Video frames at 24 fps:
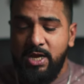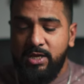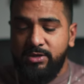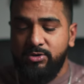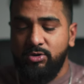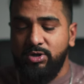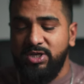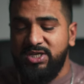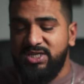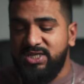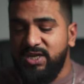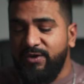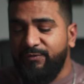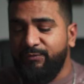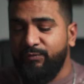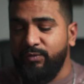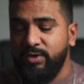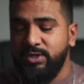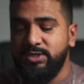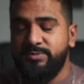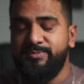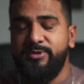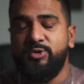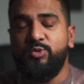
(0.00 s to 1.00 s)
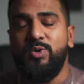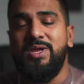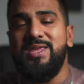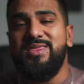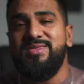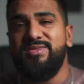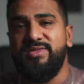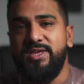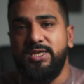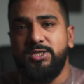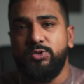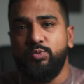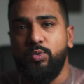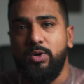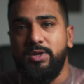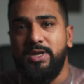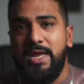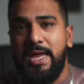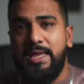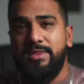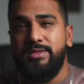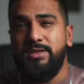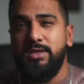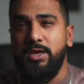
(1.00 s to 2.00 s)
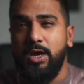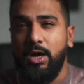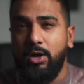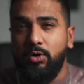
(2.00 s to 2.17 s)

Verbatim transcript: the only difference between this one and the